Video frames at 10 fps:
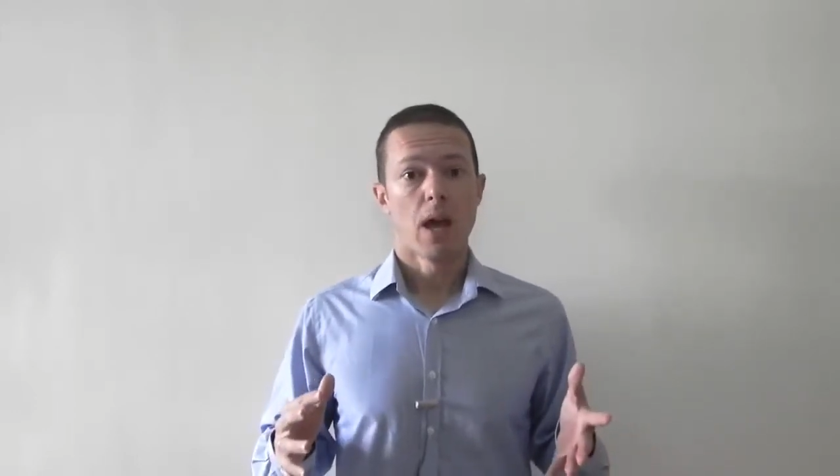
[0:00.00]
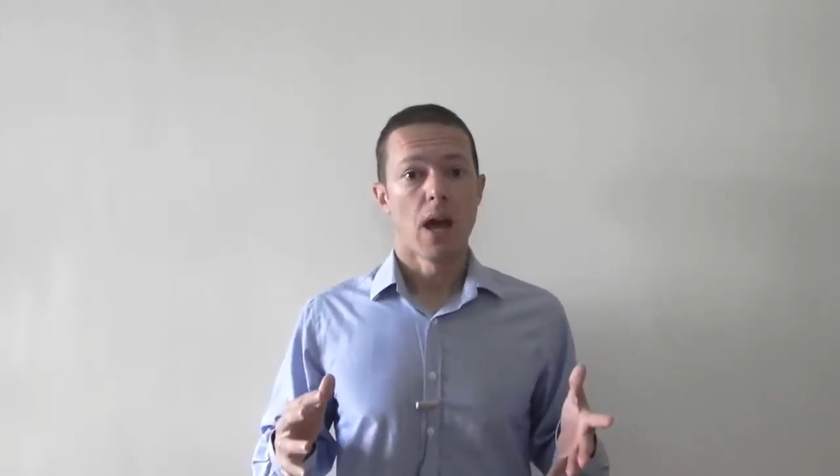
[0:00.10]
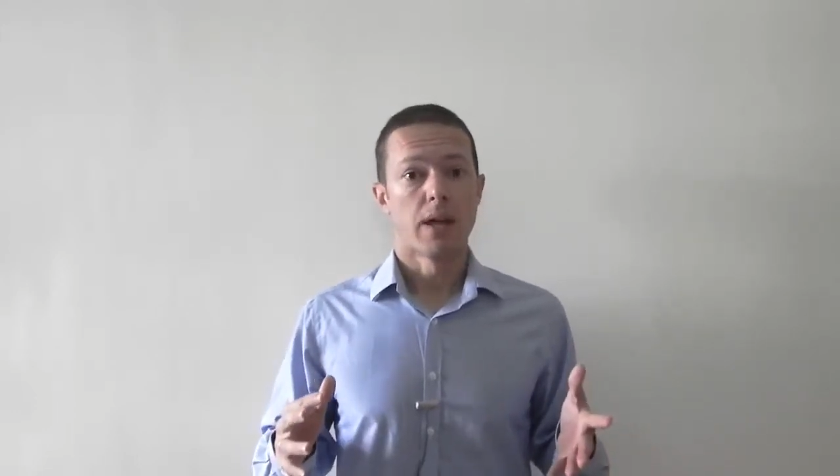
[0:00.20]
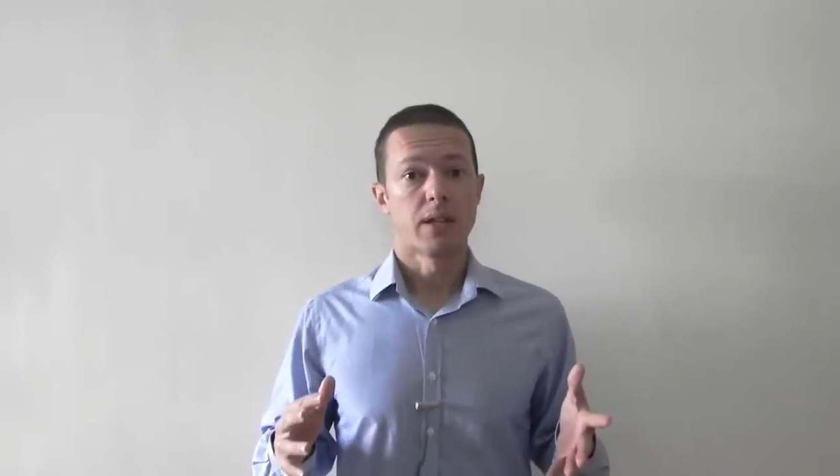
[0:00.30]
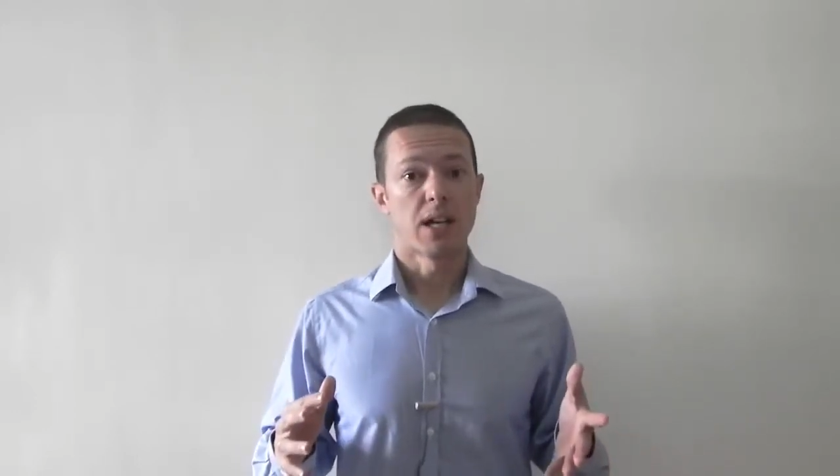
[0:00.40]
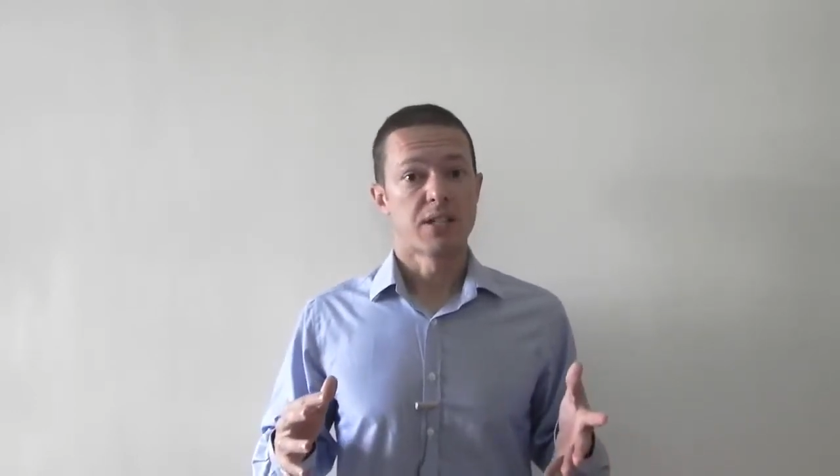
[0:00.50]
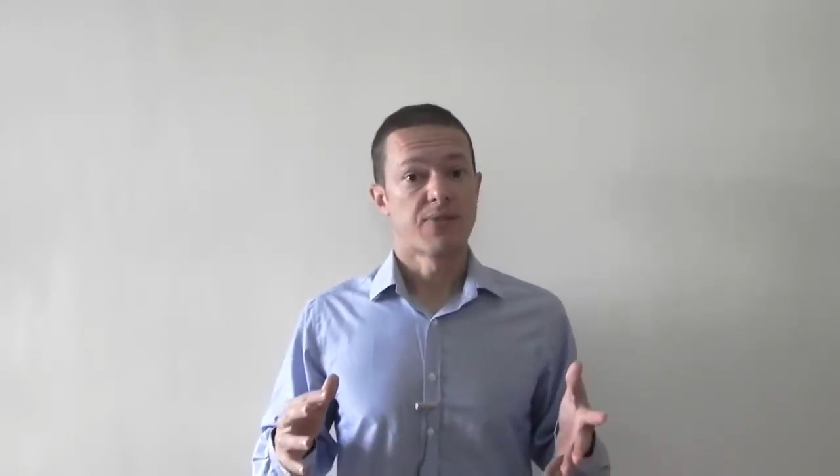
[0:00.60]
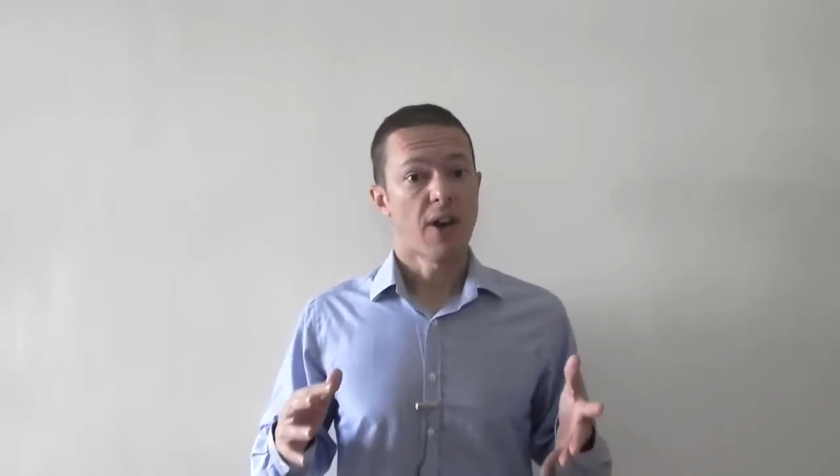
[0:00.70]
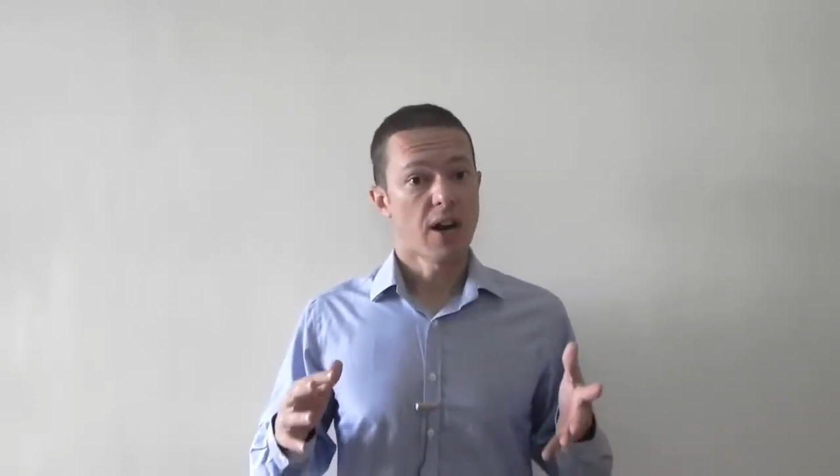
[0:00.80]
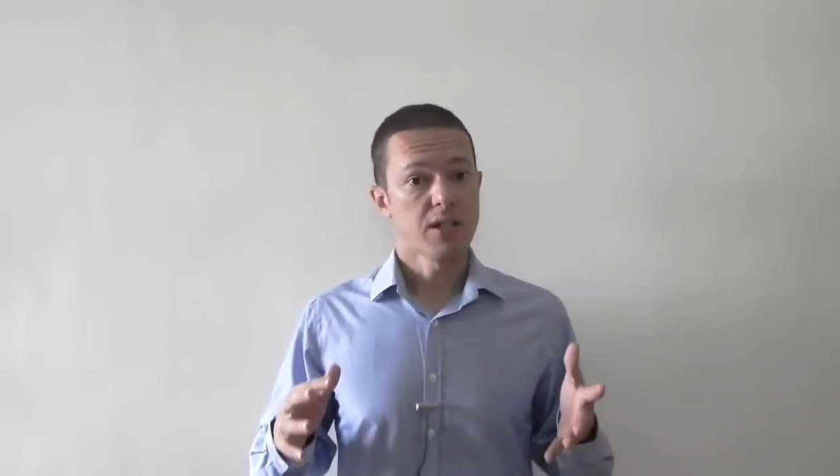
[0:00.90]
and as
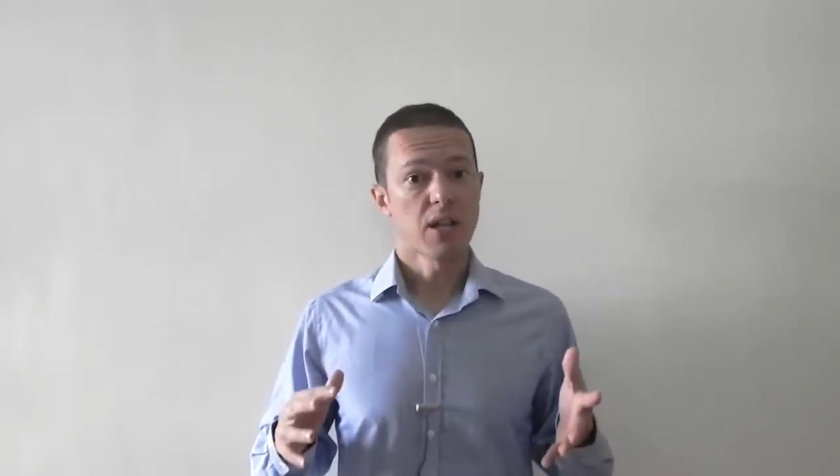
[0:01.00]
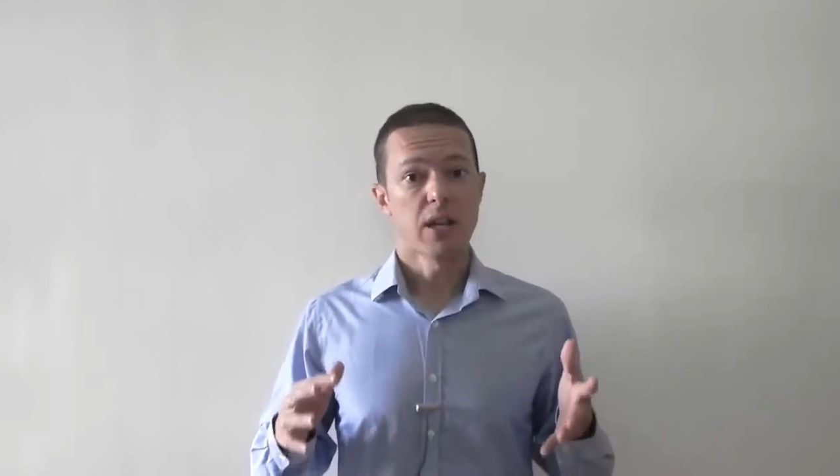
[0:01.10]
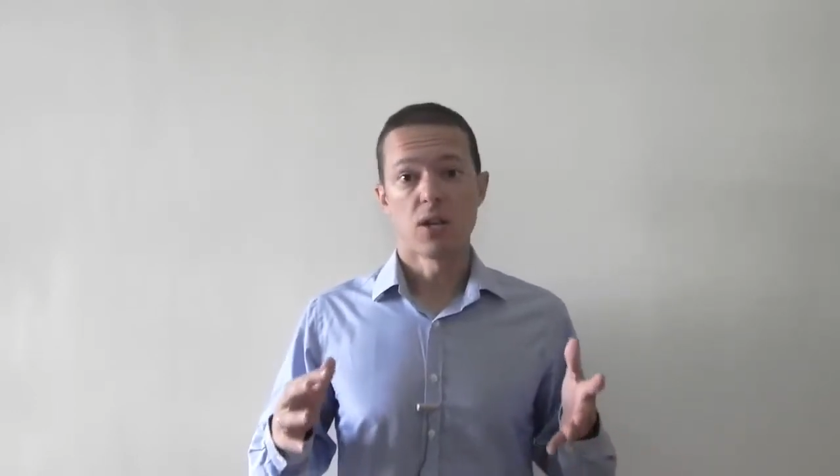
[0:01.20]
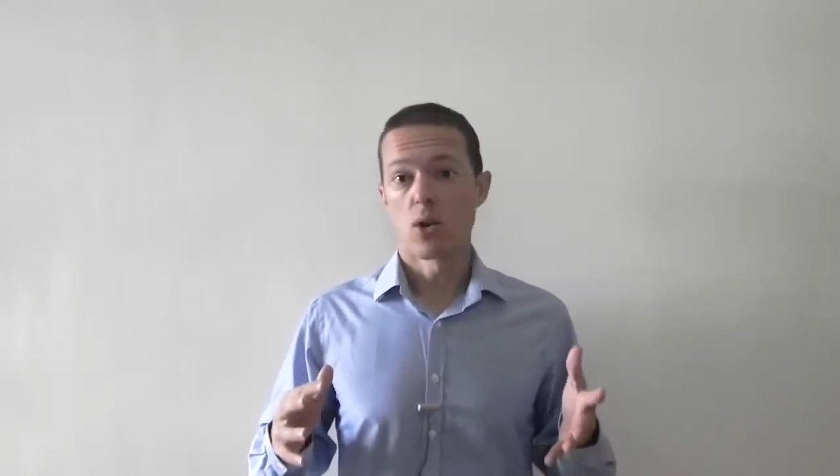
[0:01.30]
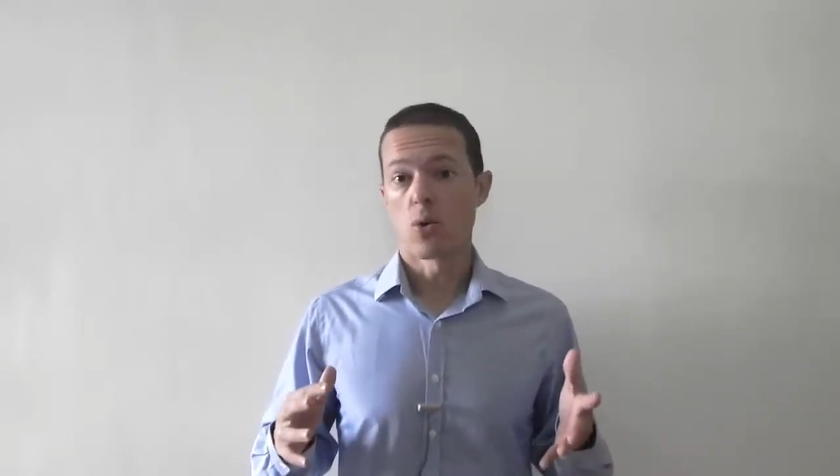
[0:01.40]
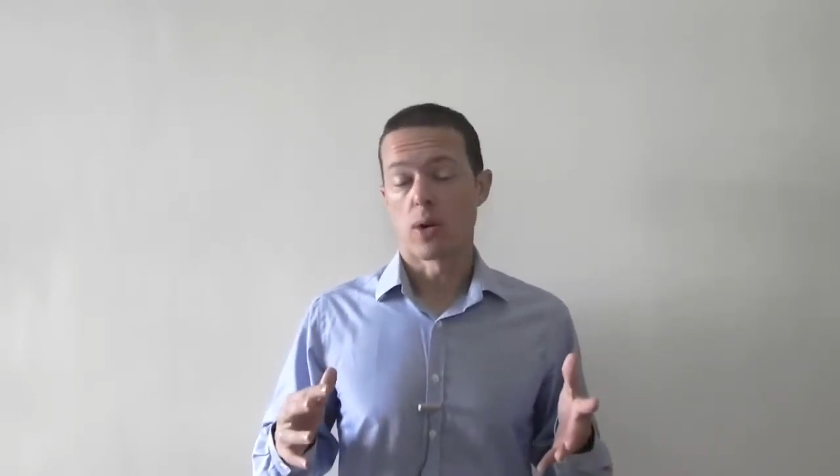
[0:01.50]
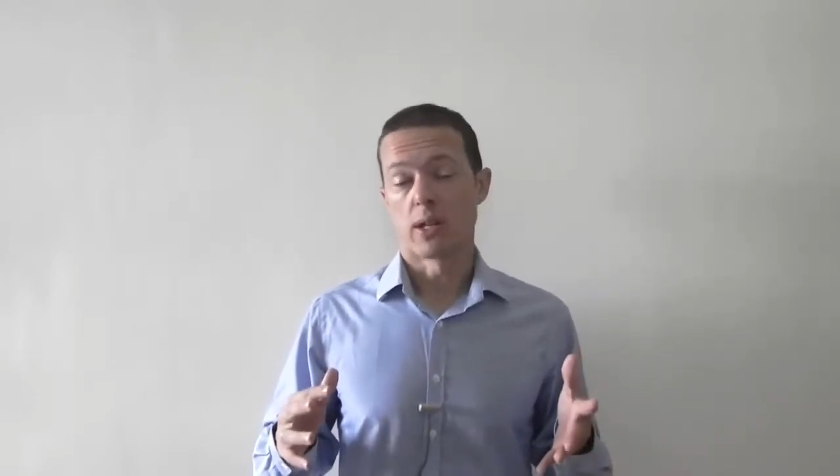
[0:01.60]
far as I know